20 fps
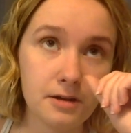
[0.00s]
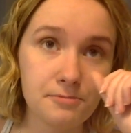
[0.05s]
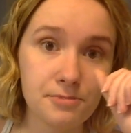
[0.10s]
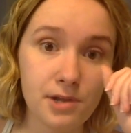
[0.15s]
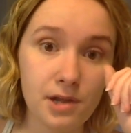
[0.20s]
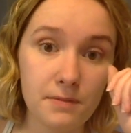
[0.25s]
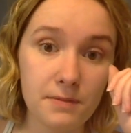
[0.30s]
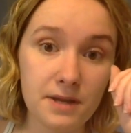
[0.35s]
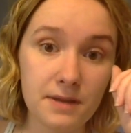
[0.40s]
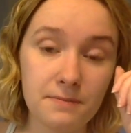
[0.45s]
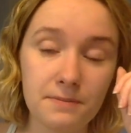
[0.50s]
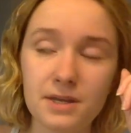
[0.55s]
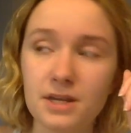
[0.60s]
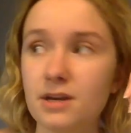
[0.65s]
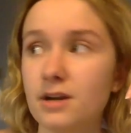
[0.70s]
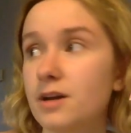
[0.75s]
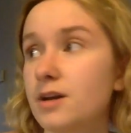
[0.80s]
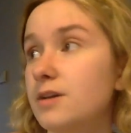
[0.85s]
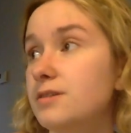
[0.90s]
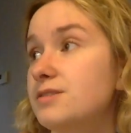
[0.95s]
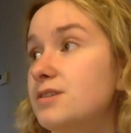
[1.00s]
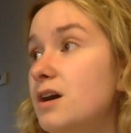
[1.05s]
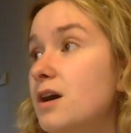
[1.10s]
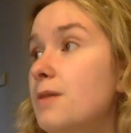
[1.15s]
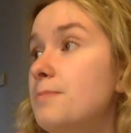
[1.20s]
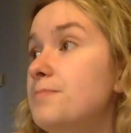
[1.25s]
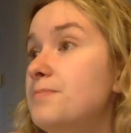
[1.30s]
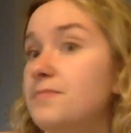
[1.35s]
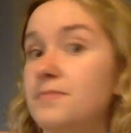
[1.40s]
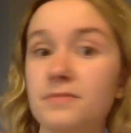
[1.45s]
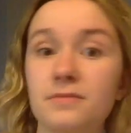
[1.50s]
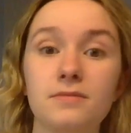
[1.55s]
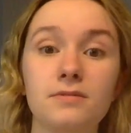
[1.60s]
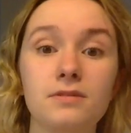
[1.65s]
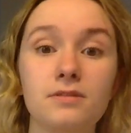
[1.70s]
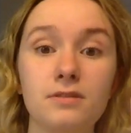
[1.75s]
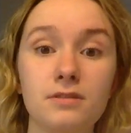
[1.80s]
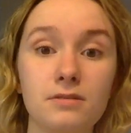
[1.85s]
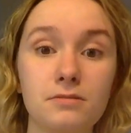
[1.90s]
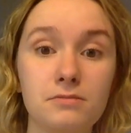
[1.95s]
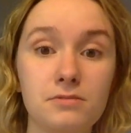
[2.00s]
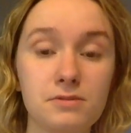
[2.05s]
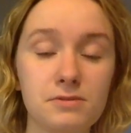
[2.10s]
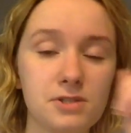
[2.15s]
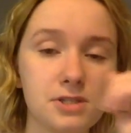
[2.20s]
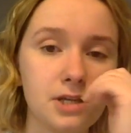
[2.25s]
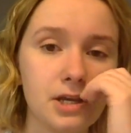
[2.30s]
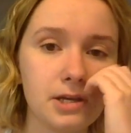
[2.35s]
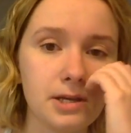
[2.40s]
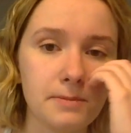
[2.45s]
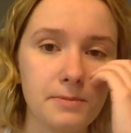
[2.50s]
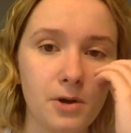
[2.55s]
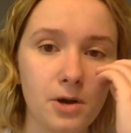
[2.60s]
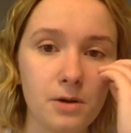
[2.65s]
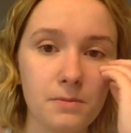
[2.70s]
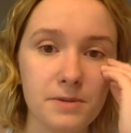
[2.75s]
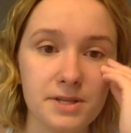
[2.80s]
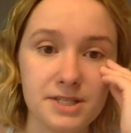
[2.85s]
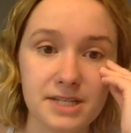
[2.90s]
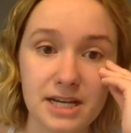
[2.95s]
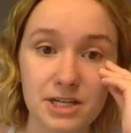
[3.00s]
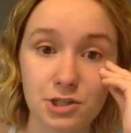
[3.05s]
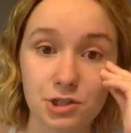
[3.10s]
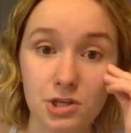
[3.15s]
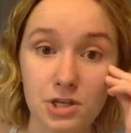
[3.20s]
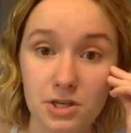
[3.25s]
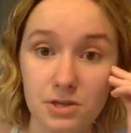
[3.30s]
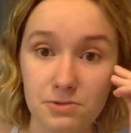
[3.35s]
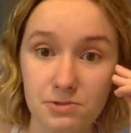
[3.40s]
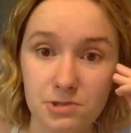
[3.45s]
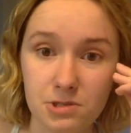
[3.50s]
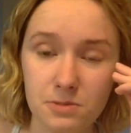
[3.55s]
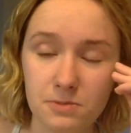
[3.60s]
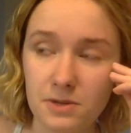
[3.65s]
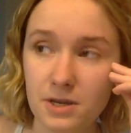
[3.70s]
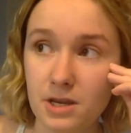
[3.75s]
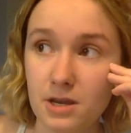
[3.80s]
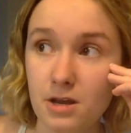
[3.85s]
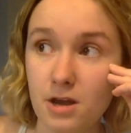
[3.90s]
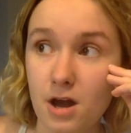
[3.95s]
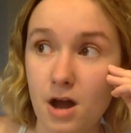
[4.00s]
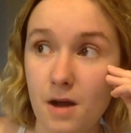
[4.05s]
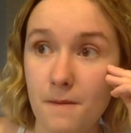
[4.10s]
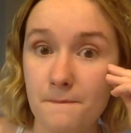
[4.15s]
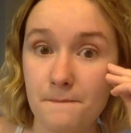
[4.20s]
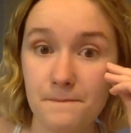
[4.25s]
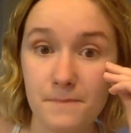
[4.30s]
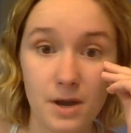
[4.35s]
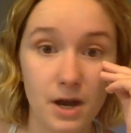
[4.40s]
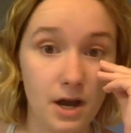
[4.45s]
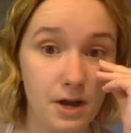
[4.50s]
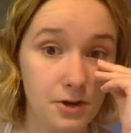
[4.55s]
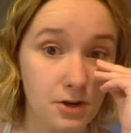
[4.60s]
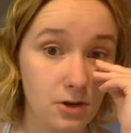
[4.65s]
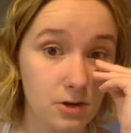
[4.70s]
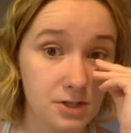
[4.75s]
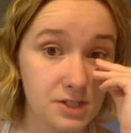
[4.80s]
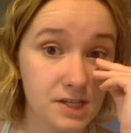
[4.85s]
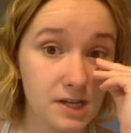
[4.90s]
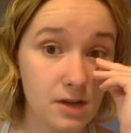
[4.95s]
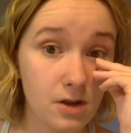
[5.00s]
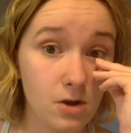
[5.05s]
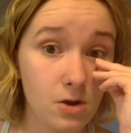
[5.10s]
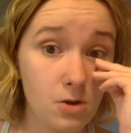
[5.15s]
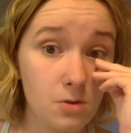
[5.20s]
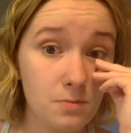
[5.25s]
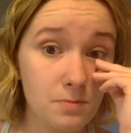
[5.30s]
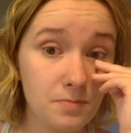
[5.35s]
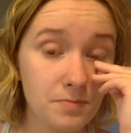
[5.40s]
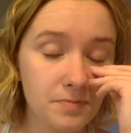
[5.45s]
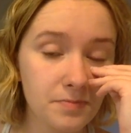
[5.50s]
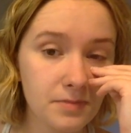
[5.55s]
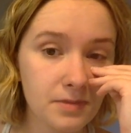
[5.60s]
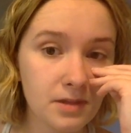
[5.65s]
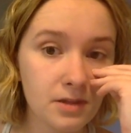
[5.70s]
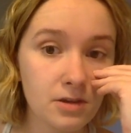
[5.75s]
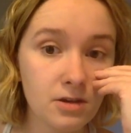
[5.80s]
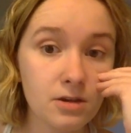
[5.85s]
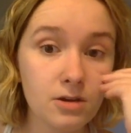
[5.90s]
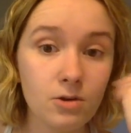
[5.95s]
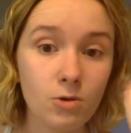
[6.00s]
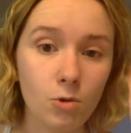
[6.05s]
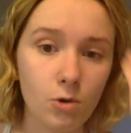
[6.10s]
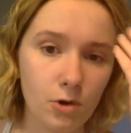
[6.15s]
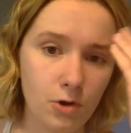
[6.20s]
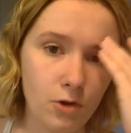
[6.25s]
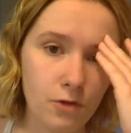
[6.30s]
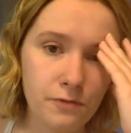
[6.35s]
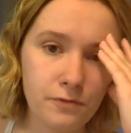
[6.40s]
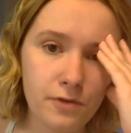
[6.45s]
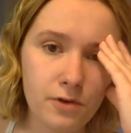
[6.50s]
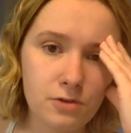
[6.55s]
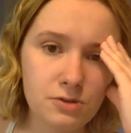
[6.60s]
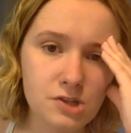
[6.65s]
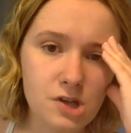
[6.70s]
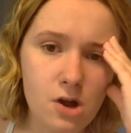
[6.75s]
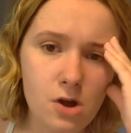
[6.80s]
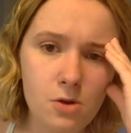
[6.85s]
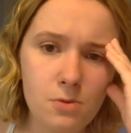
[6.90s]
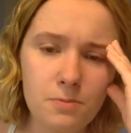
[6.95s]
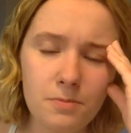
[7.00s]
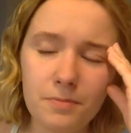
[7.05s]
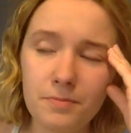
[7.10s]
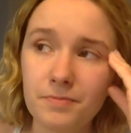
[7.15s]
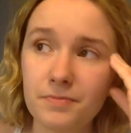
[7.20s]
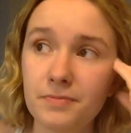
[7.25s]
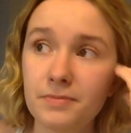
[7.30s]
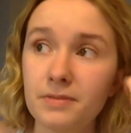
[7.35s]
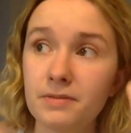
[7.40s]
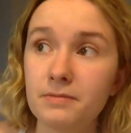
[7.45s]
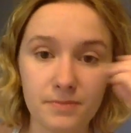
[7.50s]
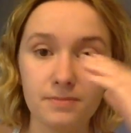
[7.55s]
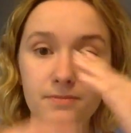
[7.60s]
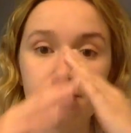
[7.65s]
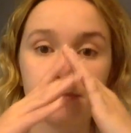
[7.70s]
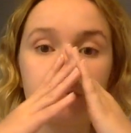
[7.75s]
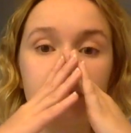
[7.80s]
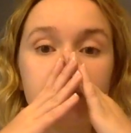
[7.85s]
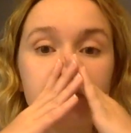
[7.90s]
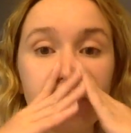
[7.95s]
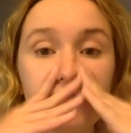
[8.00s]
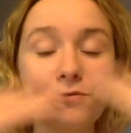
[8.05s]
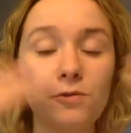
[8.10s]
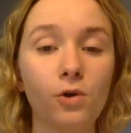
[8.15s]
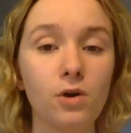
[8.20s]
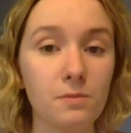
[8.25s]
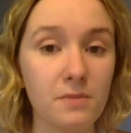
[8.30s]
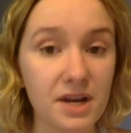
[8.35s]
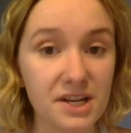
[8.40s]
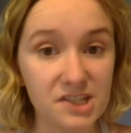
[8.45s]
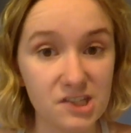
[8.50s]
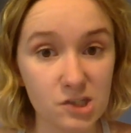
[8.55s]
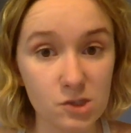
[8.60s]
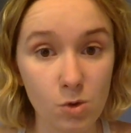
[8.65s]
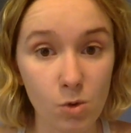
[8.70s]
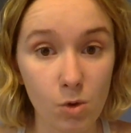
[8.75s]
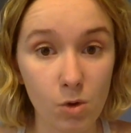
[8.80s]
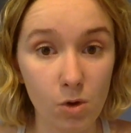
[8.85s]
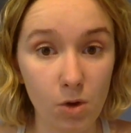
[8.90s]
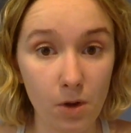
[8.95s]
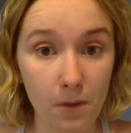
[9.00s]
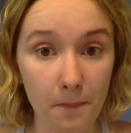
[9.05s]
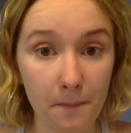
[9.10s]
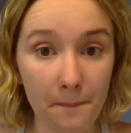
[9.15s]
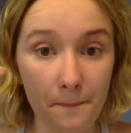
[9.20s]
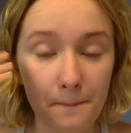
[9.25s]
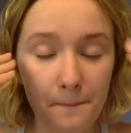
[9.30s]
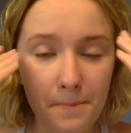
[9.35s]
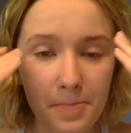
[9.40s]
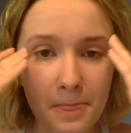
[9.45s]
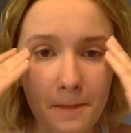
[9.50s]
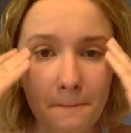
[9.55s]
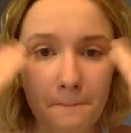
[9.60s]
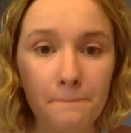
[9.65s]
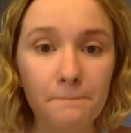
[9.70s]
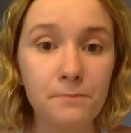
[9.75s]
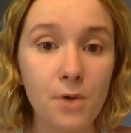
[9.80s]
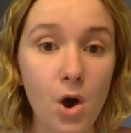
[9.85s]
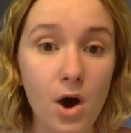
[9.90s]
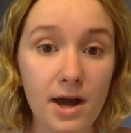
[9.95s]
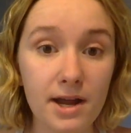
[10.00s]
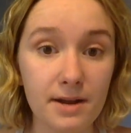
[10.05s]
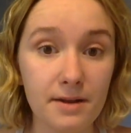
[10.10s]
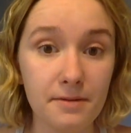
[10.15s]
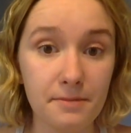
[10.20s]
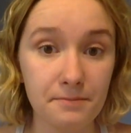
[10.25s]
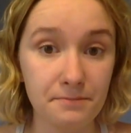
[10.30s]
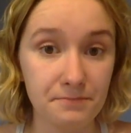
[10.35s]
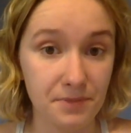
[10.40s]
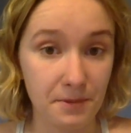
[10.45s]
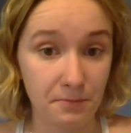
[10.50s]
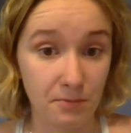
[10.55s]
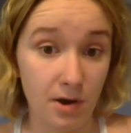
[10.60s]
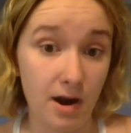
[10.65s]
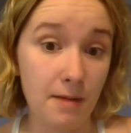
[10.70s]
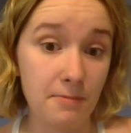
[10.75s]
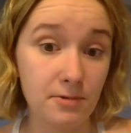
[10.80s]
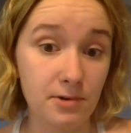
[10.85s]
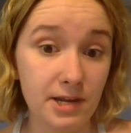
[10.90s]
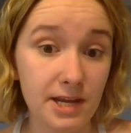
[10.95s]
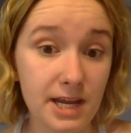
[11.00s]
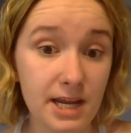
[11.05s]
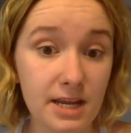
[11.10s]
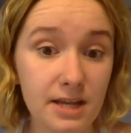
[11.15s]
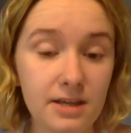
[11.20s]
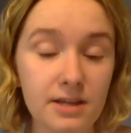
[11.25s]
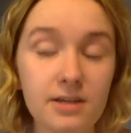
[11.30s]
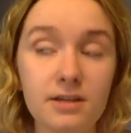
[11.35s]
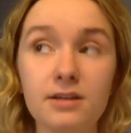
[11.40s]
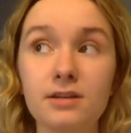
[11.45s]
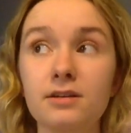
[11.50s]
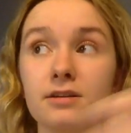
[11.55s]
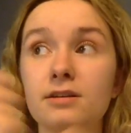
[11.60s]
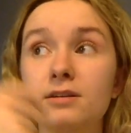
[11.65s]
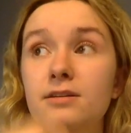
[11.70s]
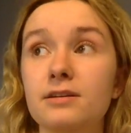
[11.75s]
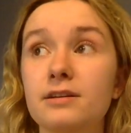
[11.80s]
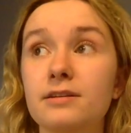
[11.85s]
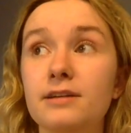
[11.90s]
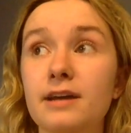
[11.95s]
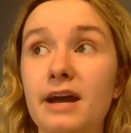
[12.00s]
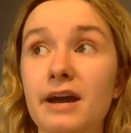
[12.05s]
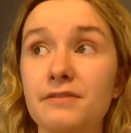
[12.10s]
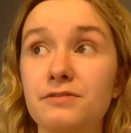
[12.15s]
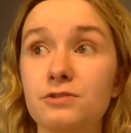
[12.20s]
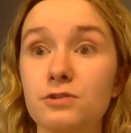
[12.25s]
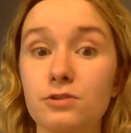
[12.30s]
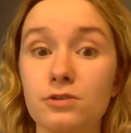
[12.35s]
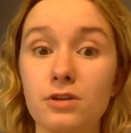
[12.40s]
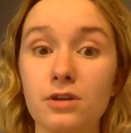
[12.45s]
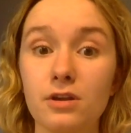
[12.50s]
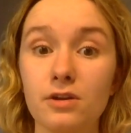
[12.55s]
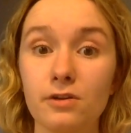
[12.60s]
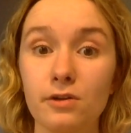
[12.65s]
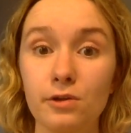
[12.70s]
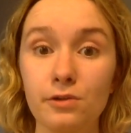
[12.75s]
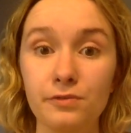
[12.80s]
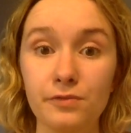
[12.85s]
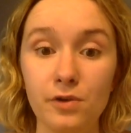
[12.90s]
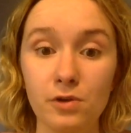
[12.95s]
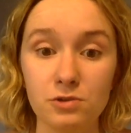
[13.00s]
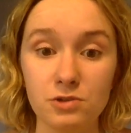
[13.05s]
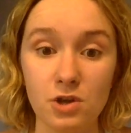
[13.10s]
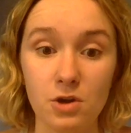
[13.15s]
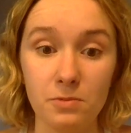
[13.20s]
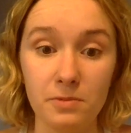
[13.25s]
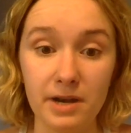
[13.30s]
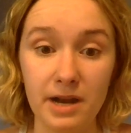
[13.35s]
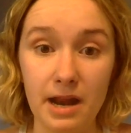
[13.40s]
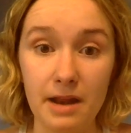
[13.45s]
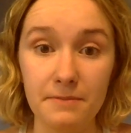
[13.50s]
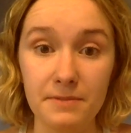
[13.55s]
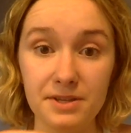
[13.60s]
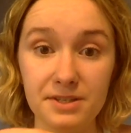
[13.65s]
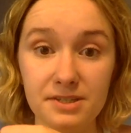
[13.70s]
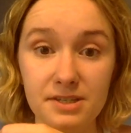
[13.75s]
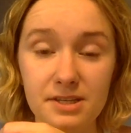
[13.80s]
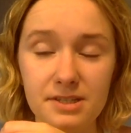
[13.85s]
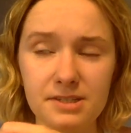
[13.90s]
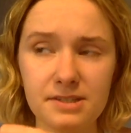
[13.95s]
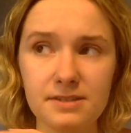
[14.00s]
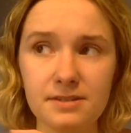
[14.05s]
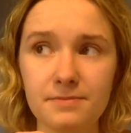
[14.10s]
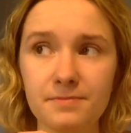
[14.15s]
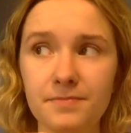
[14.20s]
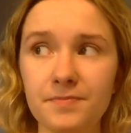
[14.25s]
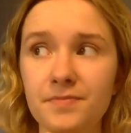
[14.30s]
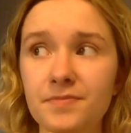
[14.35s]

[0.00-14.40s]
plumbing because um, Sutton Apartments actually used to be um, a nursing home or an old folks home before my school bought the property after the old folks home went out of business.